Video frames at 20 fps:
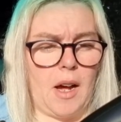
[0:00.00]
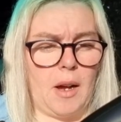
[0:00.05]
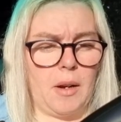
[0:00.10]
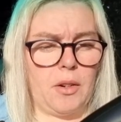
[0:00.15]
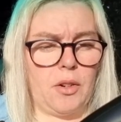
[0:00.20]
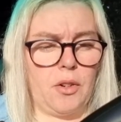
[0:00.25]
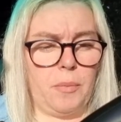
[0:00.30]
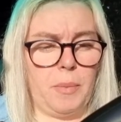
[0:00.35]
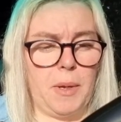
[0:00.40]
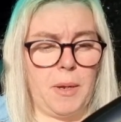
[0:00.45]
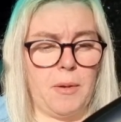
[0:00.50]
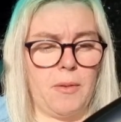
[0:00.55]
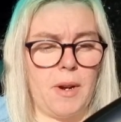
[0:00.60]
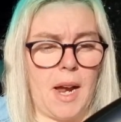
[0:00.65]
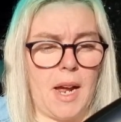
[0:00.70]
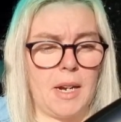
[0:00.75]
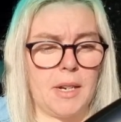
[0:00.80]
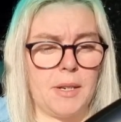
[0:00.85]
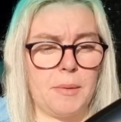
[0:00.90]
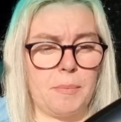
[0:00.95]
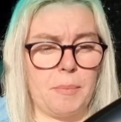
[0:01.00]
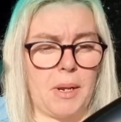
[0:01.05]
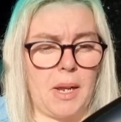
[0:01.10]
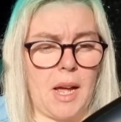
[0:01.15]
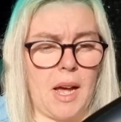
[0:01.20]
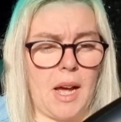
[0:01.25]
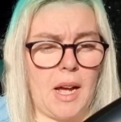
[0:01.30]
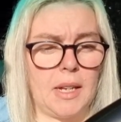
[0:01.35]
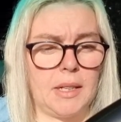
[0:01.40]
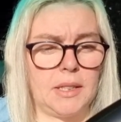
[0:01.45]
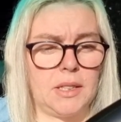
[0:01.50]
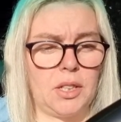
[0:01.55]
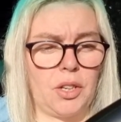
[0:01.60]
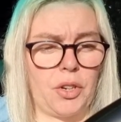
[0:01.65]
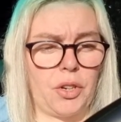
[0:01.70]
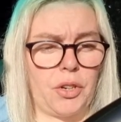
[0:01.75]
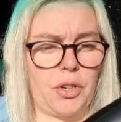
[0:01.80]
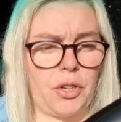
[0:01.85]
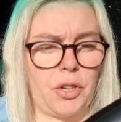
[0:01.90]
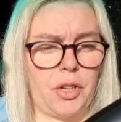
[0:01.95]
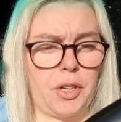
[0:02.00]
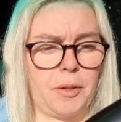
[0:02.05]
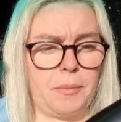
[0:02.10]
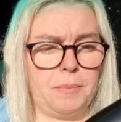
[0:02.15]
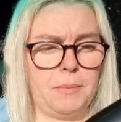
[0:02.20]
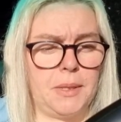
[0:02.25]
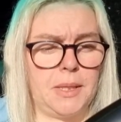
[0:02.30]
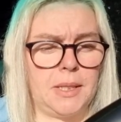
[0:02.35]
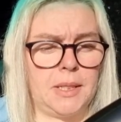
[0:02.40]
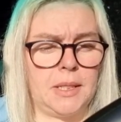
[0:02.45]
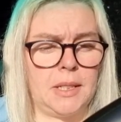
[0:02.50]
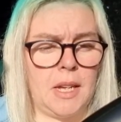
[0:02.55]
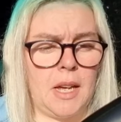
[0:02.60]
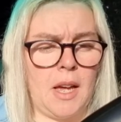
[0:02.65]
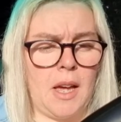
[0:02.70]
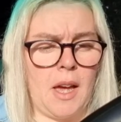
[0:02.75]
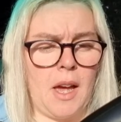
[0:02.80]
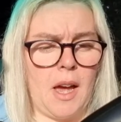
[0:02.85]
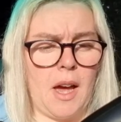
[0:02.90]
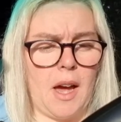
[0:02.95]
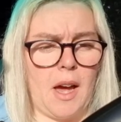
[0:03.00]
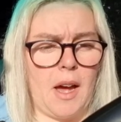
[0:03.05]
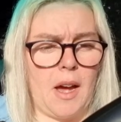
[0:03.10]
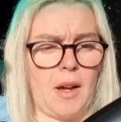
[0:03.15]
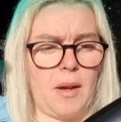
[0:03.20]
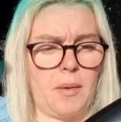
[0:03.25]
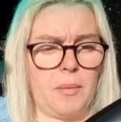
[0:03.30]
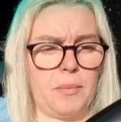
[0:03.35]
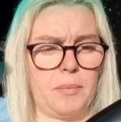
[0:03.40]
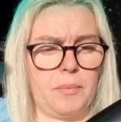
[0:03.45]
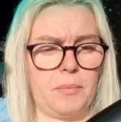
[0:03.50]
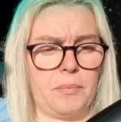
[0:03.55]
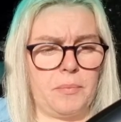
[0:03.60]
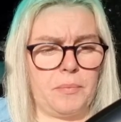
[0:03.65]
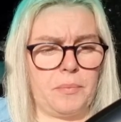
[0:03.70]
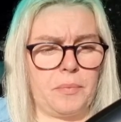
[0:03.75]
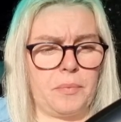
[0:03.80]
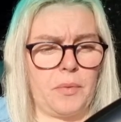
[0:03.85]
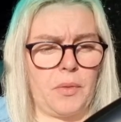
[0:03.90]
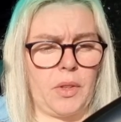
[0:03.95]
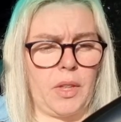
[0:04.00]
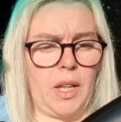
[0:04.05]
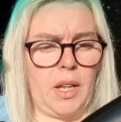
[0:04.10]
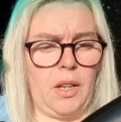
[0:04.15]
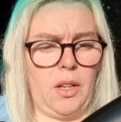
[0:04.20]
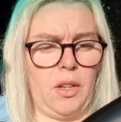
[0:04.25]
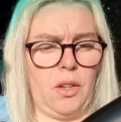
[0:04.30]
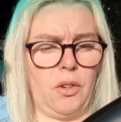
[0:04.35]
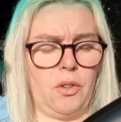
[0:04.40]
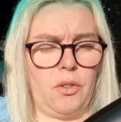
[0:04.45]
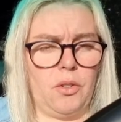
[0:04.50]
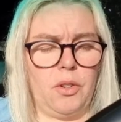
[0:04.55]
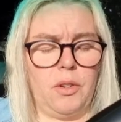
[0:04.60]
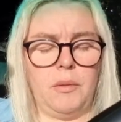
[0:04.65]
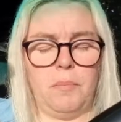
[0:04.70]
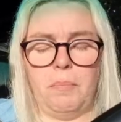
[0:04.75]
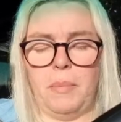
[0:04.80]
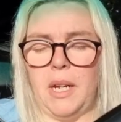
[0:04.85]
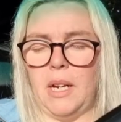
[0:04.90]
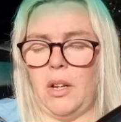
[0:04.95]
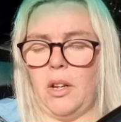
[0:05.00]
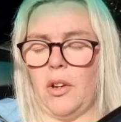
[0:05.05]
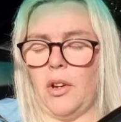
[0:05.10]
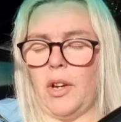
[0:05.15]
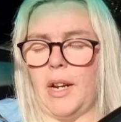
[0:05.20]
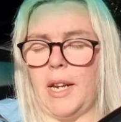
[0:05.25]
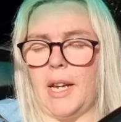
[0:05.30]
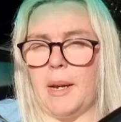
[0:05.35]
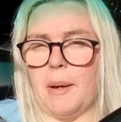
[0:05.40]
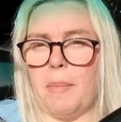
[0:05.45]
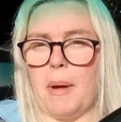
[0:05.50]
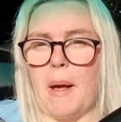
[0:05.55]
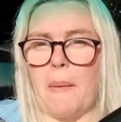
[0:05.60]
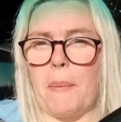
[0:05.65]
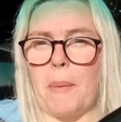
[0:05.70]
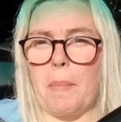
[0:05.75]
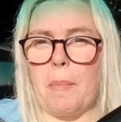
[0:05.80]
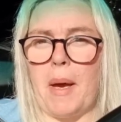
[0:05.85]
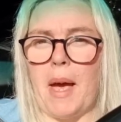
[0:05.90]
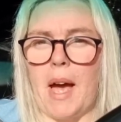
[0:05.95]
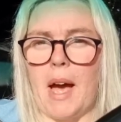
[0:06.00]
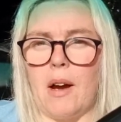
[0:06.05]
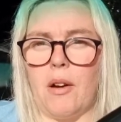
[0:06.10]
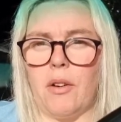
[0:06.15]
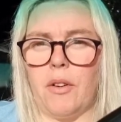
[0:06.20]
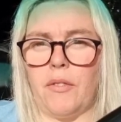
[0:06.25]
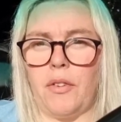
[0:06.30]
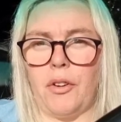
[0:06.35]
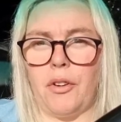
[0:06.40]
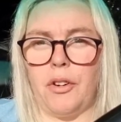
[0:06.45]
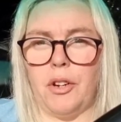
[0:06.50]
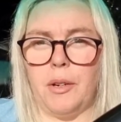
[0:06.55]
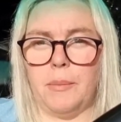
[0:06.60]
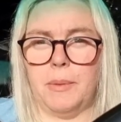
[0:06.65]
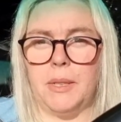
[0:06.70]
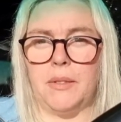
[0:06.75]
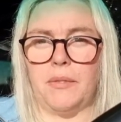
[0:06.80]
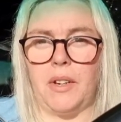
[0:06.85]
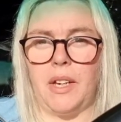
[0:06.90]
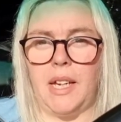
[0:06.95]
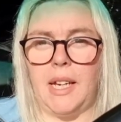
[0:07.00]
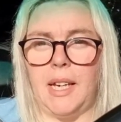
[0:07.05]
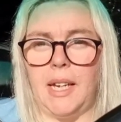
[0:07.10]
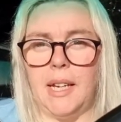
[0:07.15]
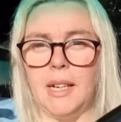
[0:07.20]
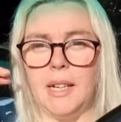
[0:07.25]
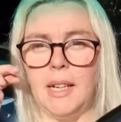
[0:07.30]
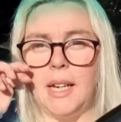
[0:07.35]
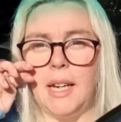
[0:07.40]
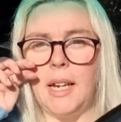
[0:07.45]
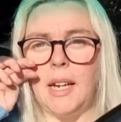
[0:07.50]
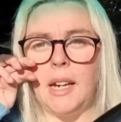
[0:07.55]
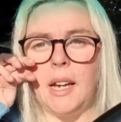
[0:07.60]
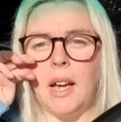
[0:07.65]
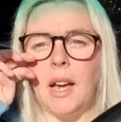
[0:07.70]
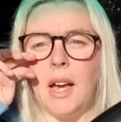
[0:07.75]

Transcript: could be around plants, herbs. You could be learning about the power of herbs for healing.